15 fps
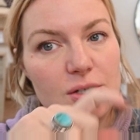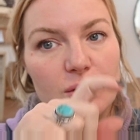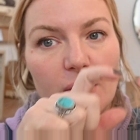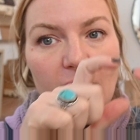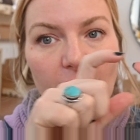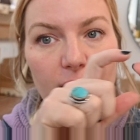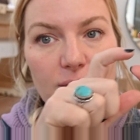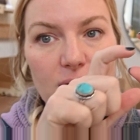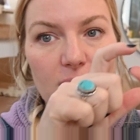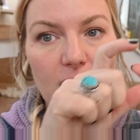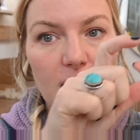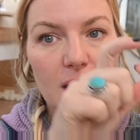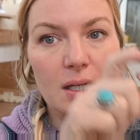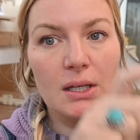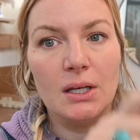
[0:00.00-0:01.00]
so I have to
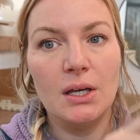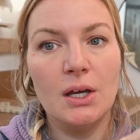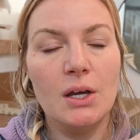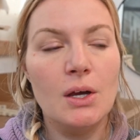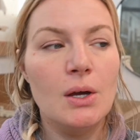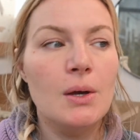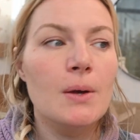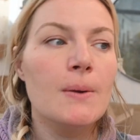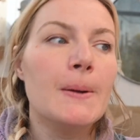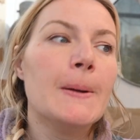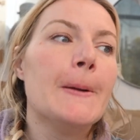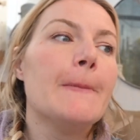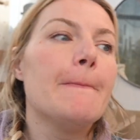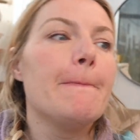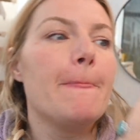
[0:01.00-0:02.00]
like
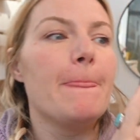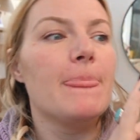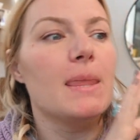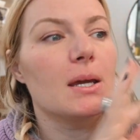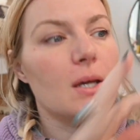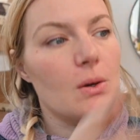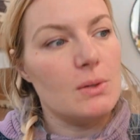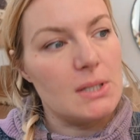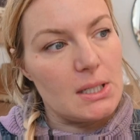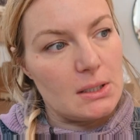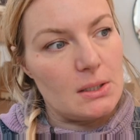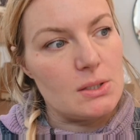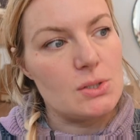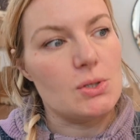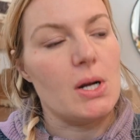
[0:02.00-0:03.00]
go into
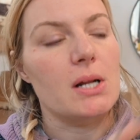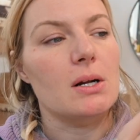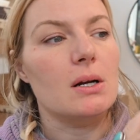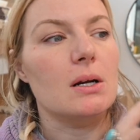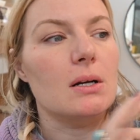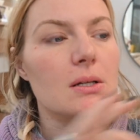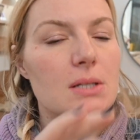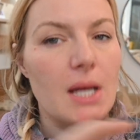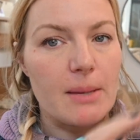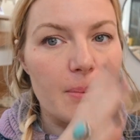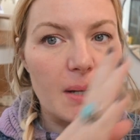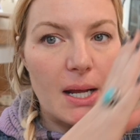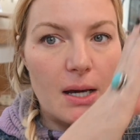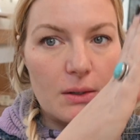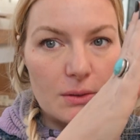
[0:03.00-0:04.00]
Illustrator, type
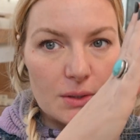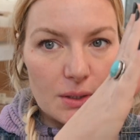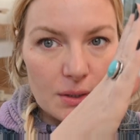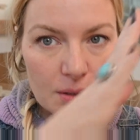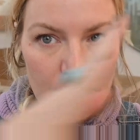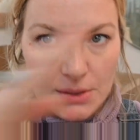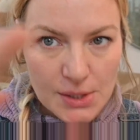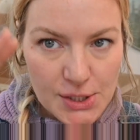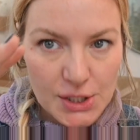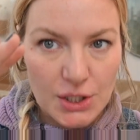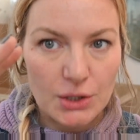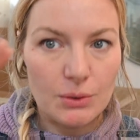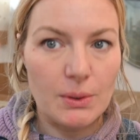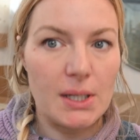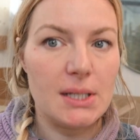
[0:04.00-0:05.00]
it out,
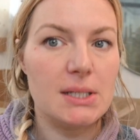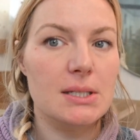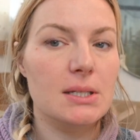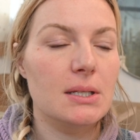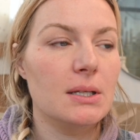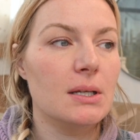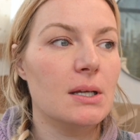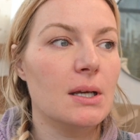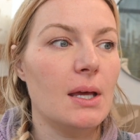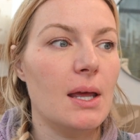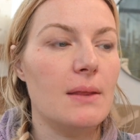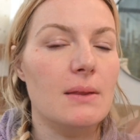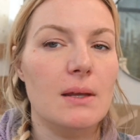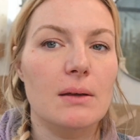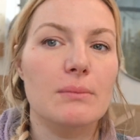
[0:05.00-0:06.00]
skew it,
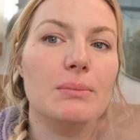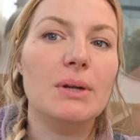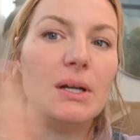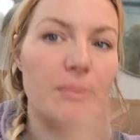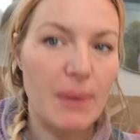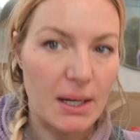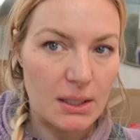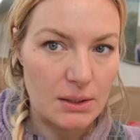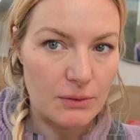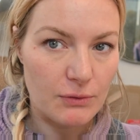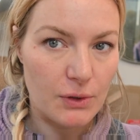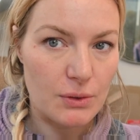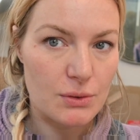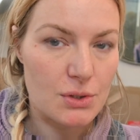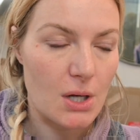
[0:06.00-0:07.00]
and then put it back into
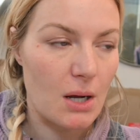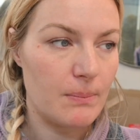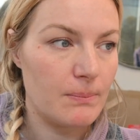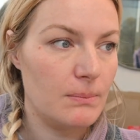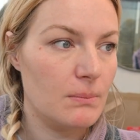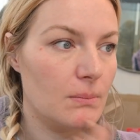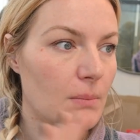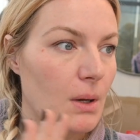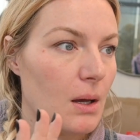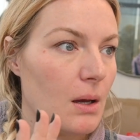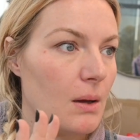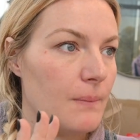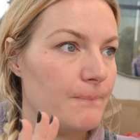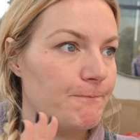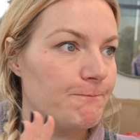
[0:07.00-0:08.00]
Photoshop,
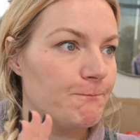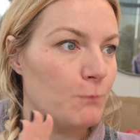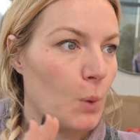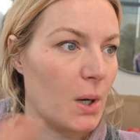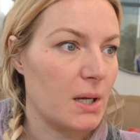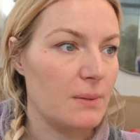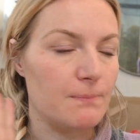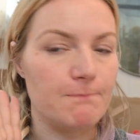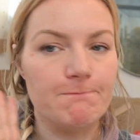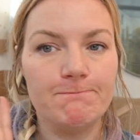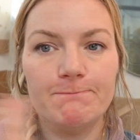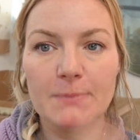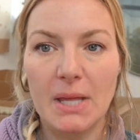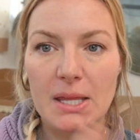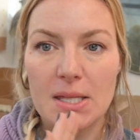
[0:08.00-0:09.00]
where I can
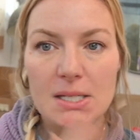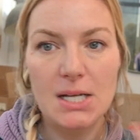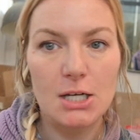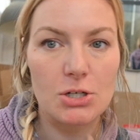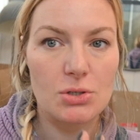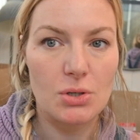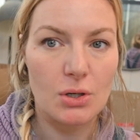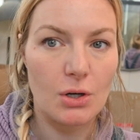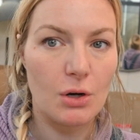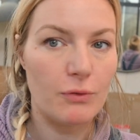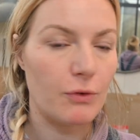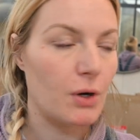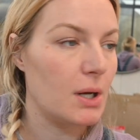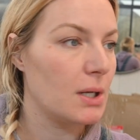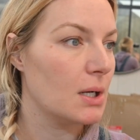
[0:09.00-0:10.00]
lay the texture
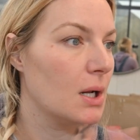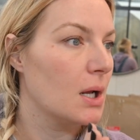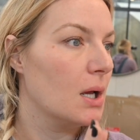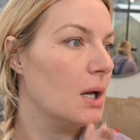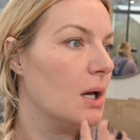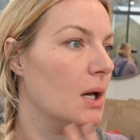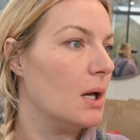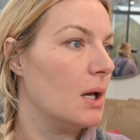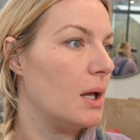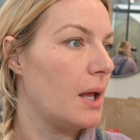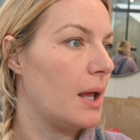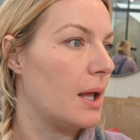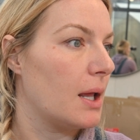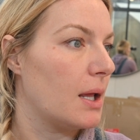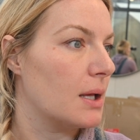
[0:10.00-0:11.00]
over it.
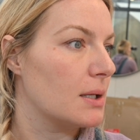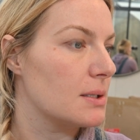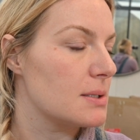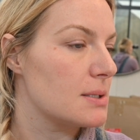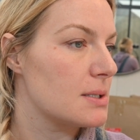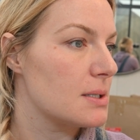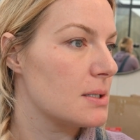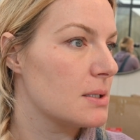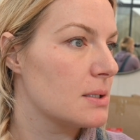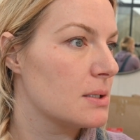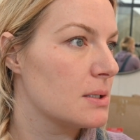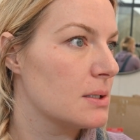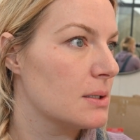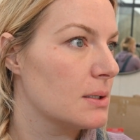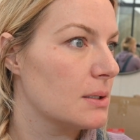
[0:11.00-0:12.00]
And
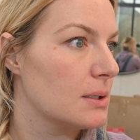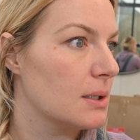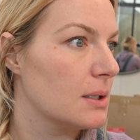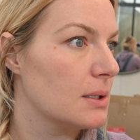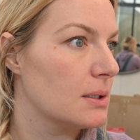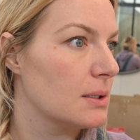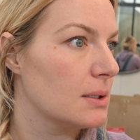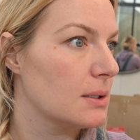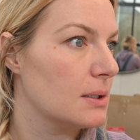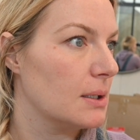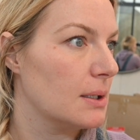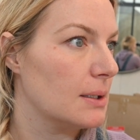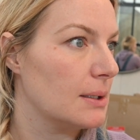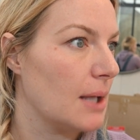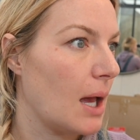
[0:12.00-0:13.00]

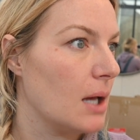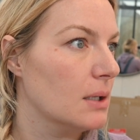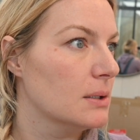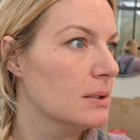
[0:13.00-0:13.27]
yeah,